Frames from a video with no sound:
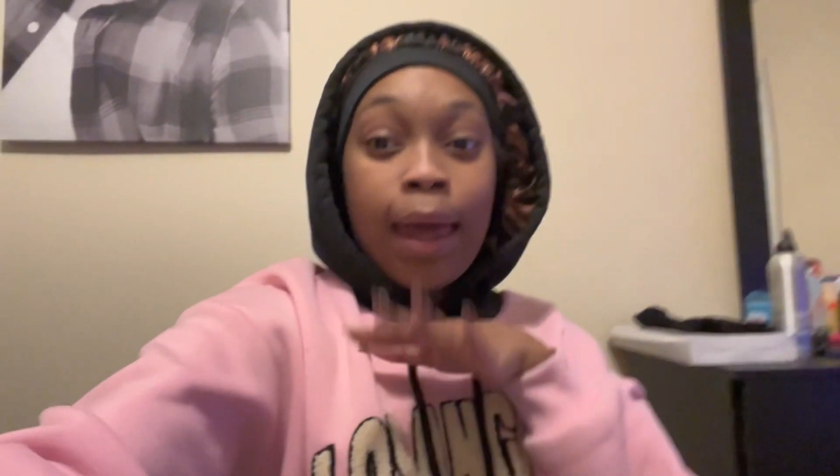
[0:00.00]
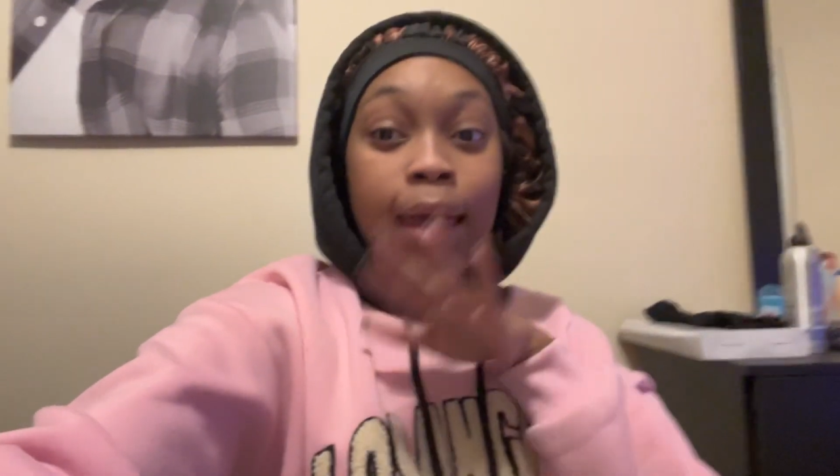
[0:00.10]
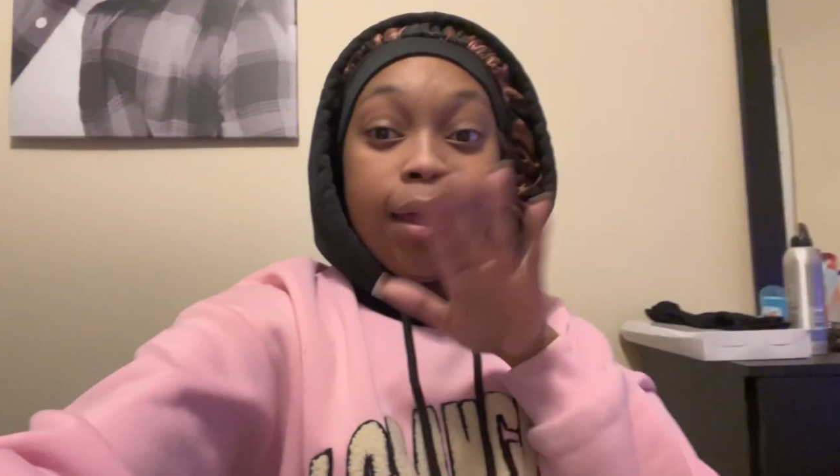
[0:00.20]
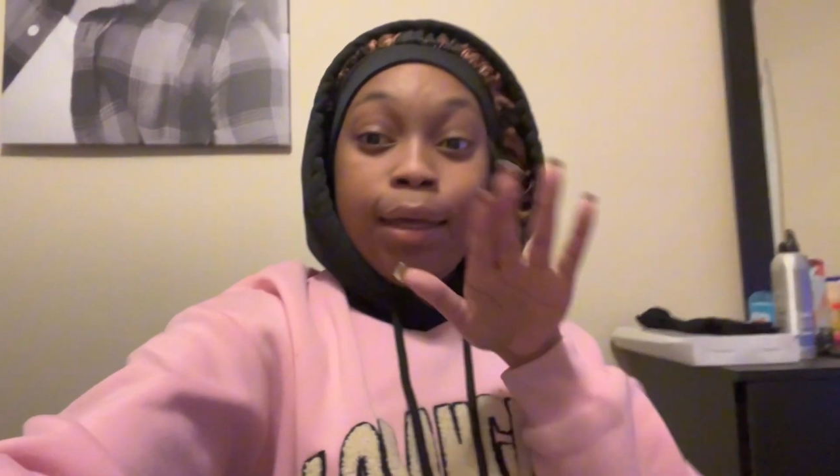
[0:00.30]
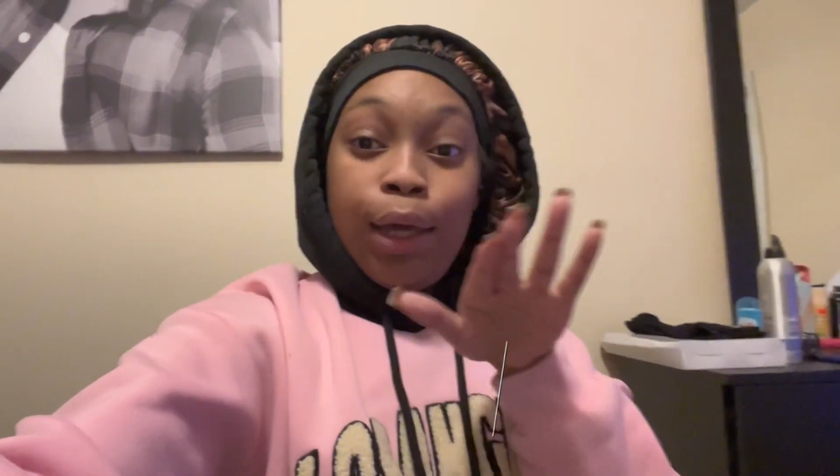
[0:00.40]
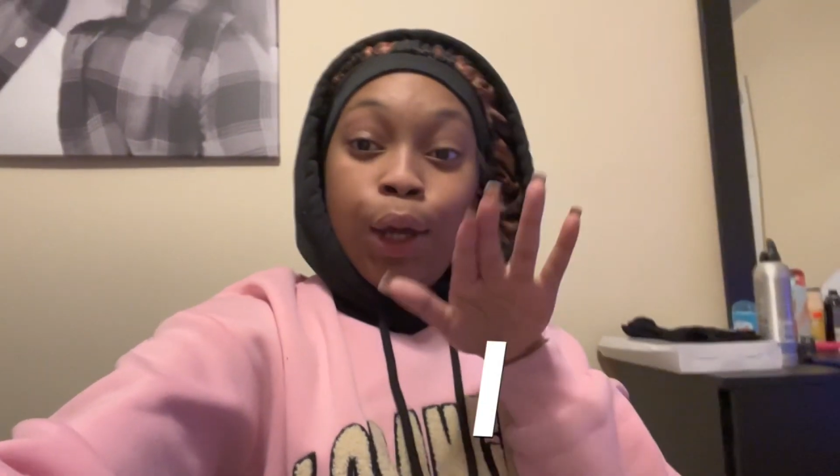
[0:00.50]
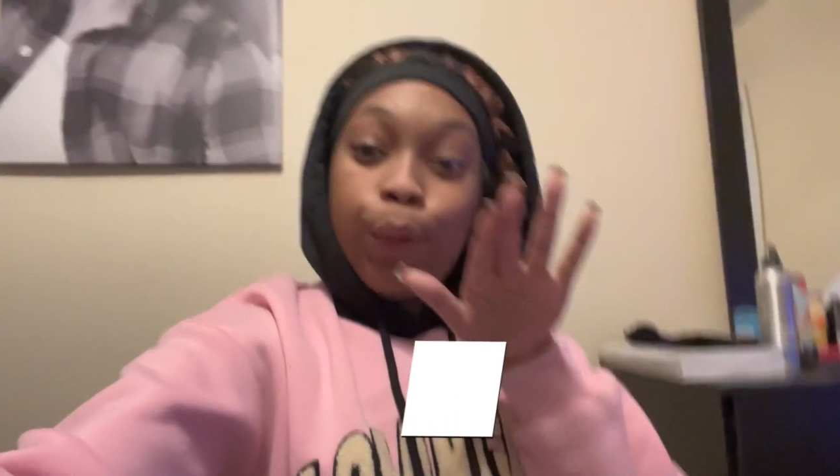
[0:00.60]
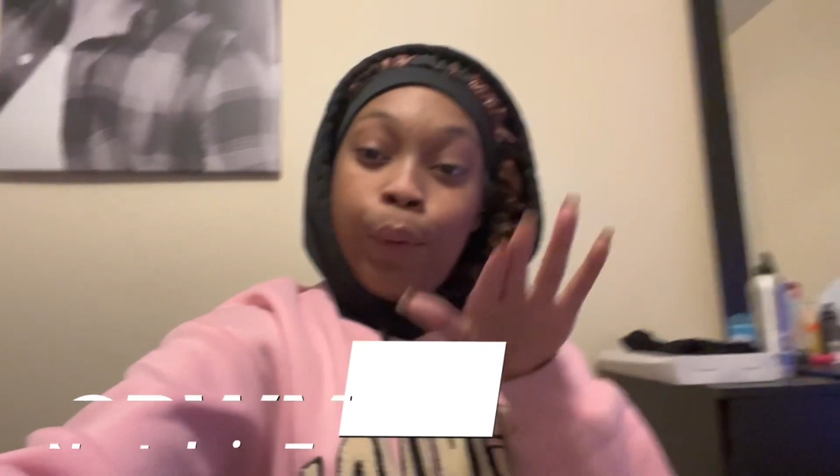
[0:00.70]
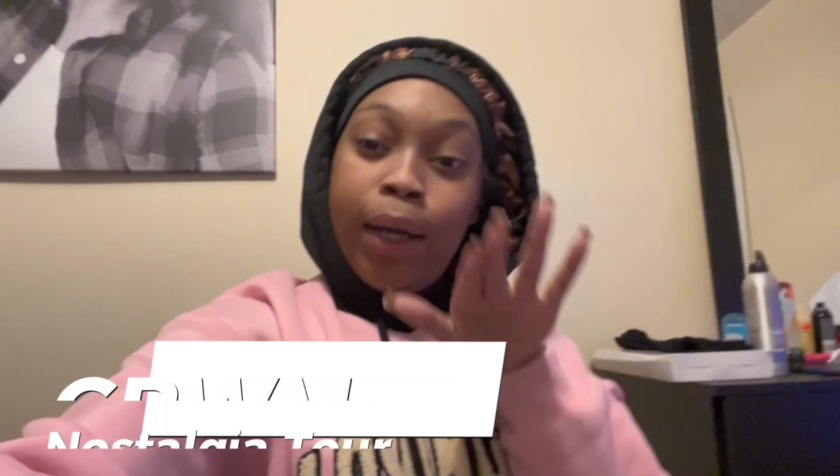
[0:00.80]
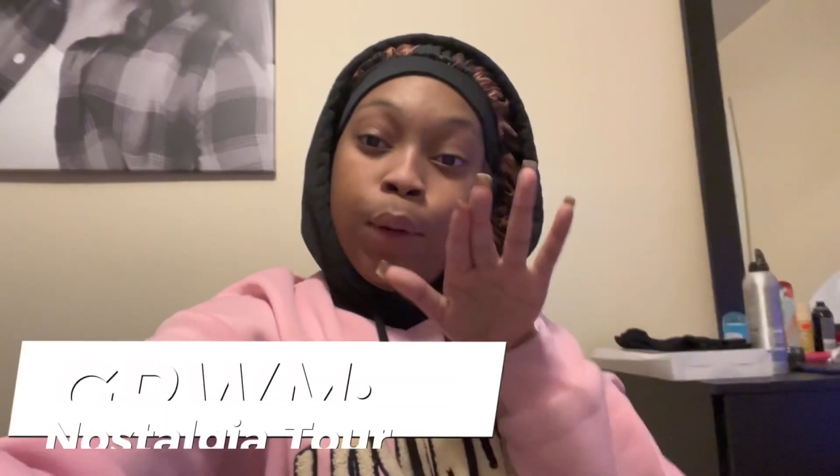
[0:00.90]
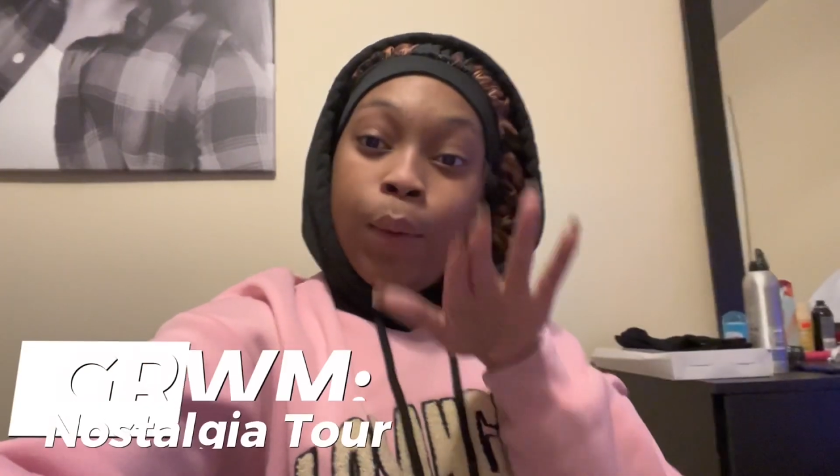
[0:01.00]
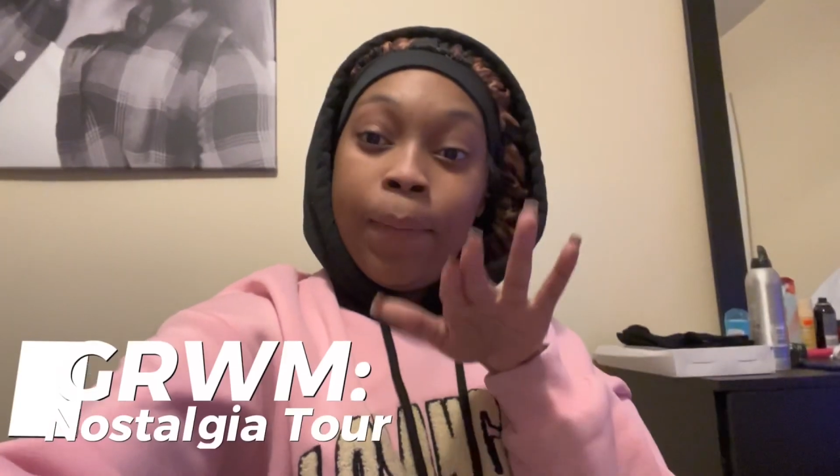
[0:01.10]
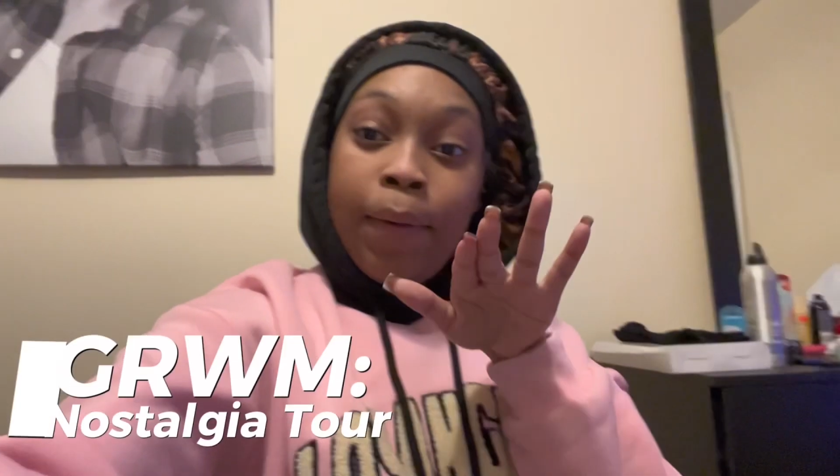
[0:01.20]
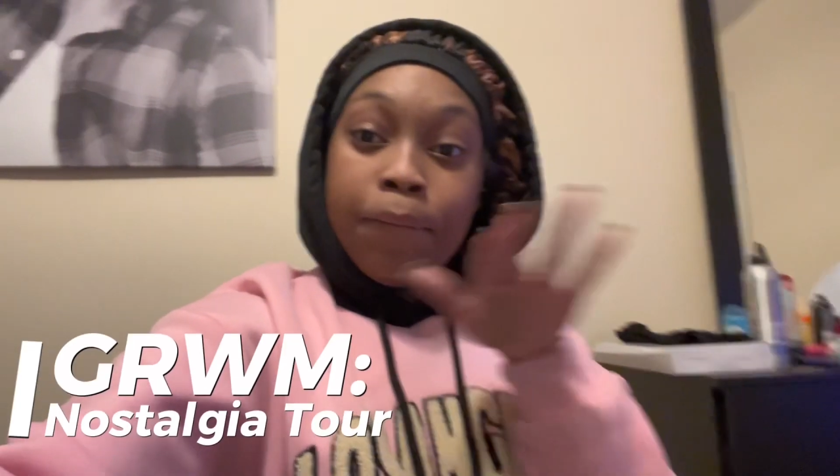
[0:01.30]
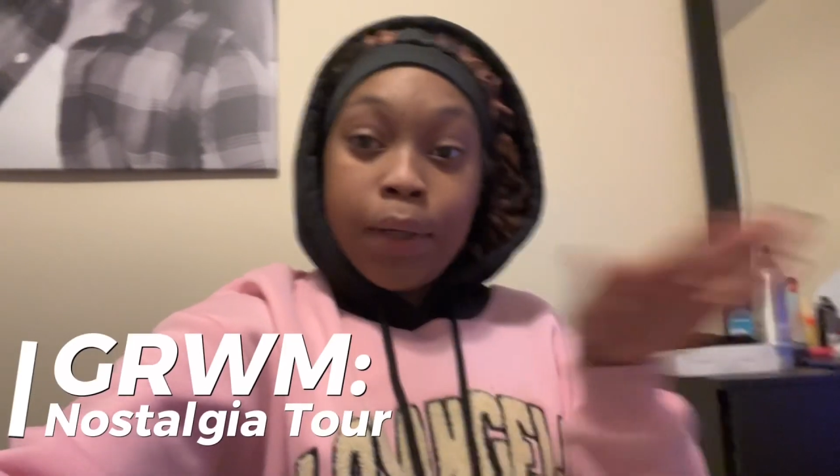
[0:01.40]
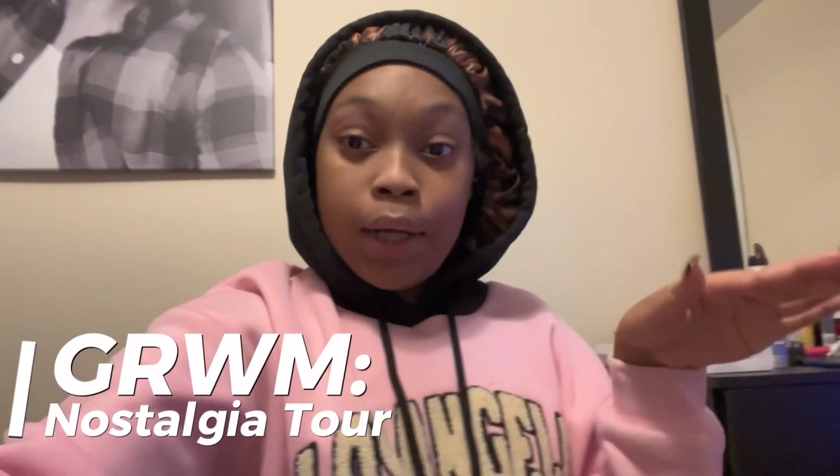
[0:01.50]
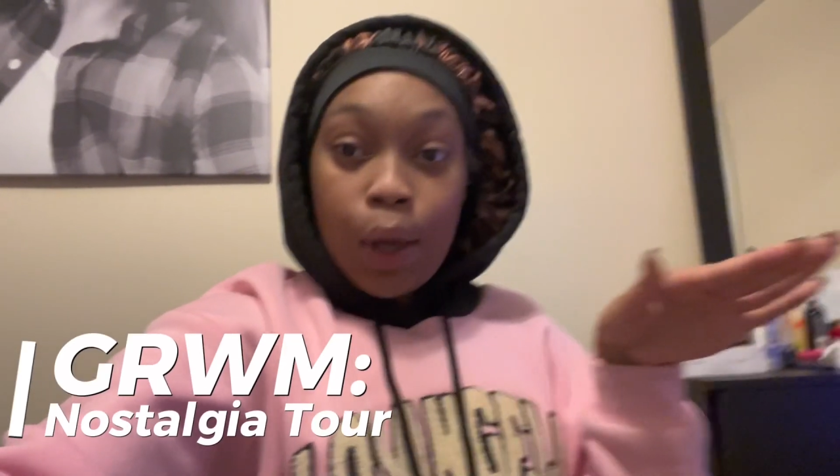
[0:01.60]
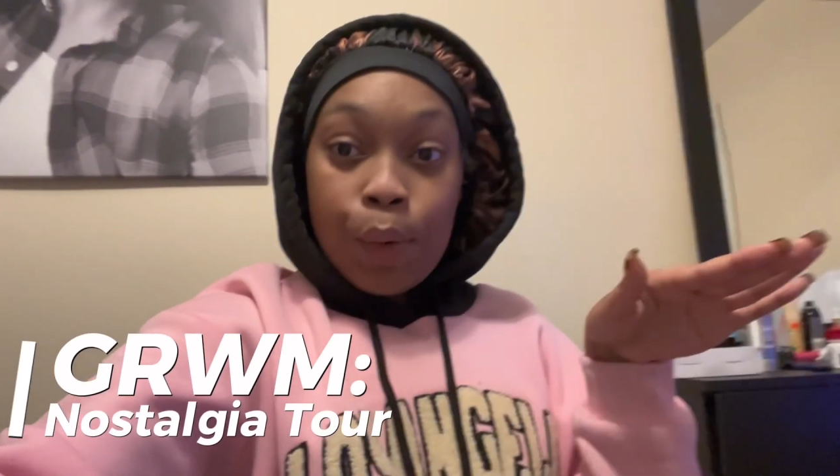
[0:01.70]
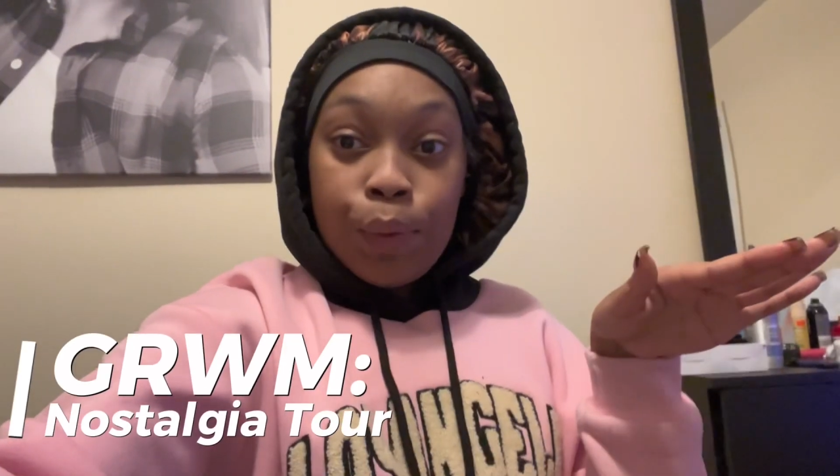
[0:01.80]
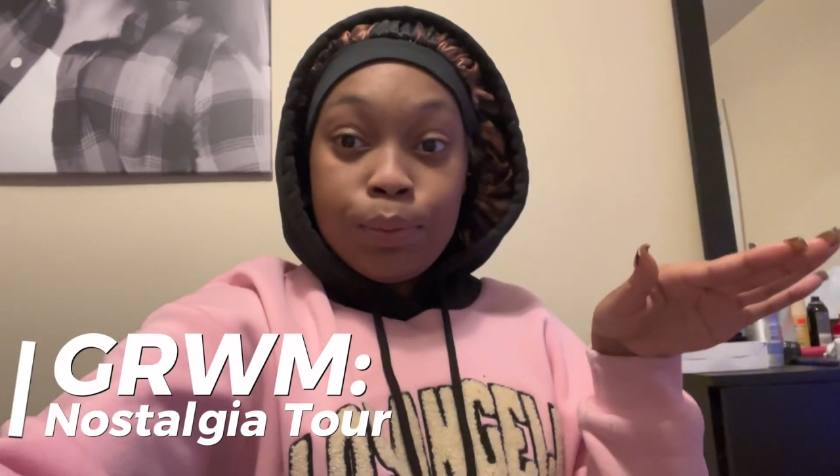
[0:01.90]
a get ready with me
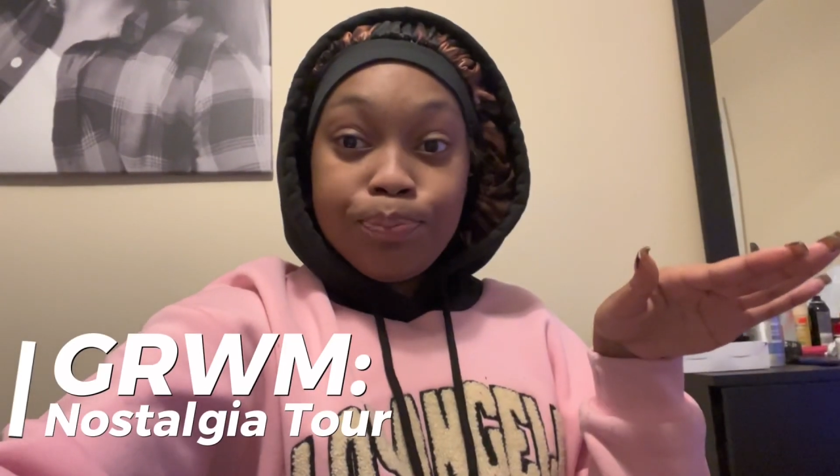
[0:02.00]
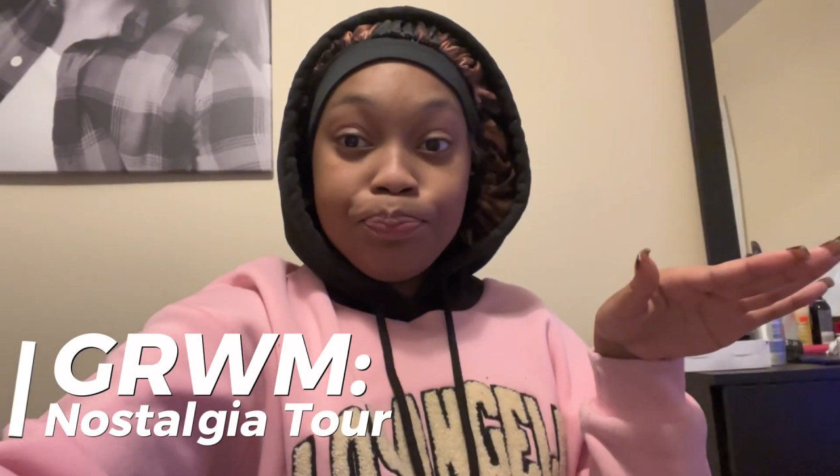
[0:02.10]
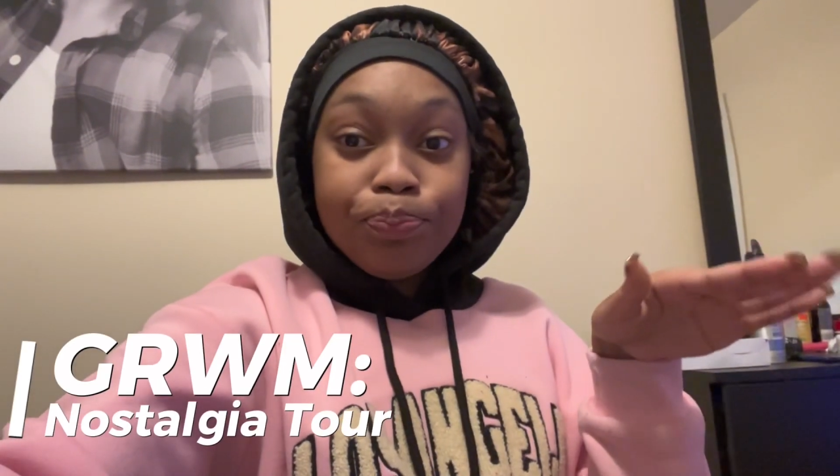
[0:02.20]
video